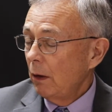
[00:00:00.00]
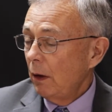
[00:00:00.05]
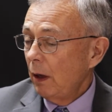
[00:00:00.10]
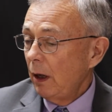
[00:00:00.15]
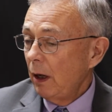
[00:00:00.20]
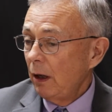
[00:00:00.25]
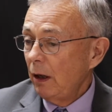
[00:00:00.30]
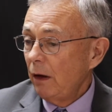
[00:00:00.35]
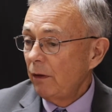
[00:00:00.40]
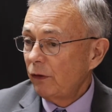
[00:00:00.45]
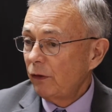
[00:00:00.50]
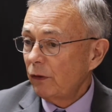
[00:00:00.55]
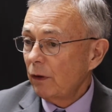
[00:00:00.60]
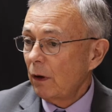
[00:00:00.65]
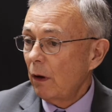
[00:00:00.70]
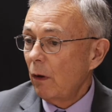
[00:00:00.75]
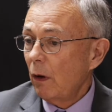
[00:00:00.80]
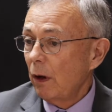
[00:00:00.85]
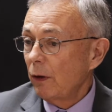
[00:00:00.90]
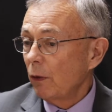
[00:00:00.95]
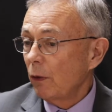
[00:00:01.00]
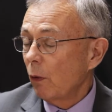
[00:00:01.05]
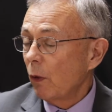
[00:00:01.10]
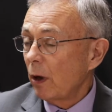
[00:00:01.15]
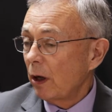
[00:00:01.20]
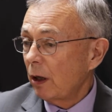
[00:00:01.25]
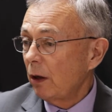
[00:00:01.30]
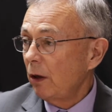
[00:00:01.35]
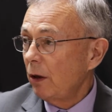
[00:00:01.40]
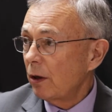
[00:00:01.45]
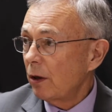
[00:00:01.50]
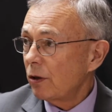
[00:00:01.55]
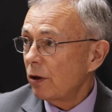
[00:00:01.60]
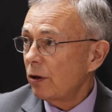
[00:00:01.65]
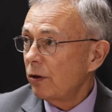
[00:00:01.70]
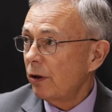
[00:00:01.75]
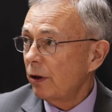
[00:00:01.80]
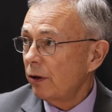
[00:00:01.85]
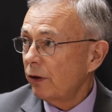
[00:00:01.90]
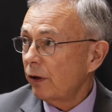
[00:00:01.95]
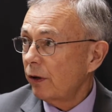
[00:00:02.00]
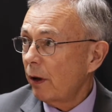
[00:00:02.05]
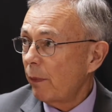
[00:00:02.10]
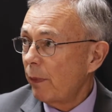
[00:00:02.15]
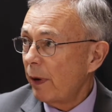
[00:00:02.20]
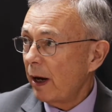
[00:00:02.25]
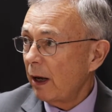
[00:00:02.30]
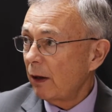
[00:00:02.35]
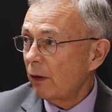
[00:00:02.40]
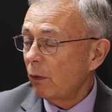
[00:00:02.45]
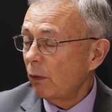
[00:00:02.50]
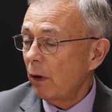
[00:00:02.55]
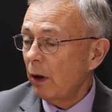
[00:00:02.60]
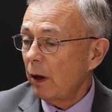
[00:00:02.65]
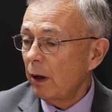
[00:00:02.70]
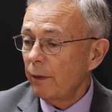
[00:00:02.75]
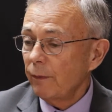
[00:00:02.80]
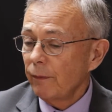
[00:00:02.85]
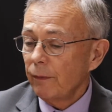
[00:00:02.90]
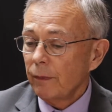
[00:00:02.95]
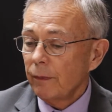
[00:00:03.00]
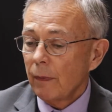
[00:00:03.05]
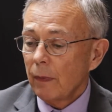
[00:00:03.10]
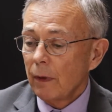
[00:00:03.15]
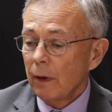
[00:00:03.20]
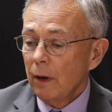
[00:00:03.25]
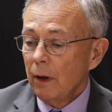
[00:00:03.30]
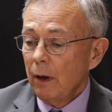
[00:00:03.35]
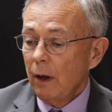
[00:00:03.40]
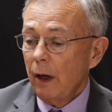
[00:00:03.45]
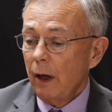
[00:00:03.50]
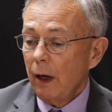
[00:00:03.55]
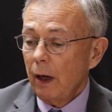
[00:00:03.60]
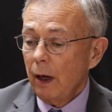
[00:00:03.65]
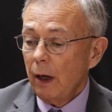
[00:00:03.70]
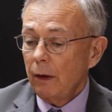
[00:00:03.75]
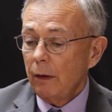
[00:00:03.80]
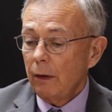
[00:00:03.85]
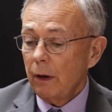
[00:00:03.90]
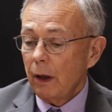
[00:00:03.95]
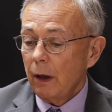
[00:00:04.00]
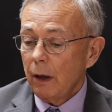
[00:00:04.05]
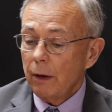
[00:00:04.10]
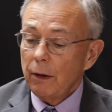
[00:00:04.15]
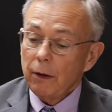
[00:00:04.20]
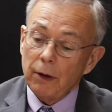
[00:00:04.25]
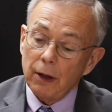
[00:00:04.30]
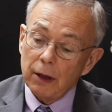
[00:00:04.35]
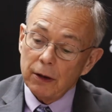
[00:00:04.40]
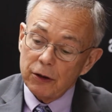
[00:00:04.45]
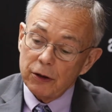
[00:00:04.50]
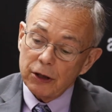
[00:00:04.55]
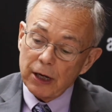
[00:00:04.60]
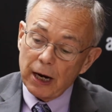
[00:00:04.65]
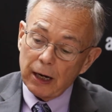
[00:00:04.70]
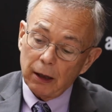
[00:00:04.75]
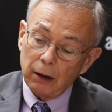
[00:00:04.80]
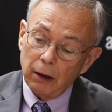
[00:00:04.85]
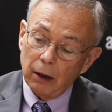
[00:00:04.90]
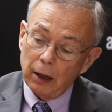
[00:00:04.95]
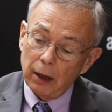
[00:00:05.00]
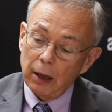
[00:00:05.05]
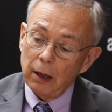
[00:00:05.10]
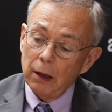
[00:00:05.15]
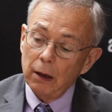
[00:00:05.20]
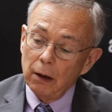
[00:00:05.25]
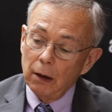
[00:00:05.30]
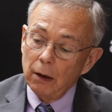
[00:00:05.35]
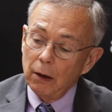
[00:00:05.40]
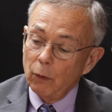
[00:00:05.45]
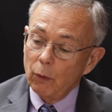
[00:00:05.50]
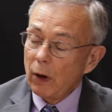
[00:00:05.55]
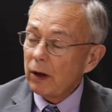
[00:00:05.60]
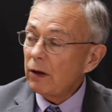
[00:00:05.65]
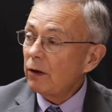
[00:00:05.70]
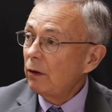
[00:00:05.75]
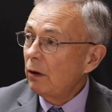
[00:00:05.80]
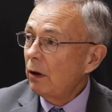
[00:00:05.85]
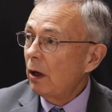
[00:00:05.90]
and if so, under what conditions is it a pathway, and then secondly, what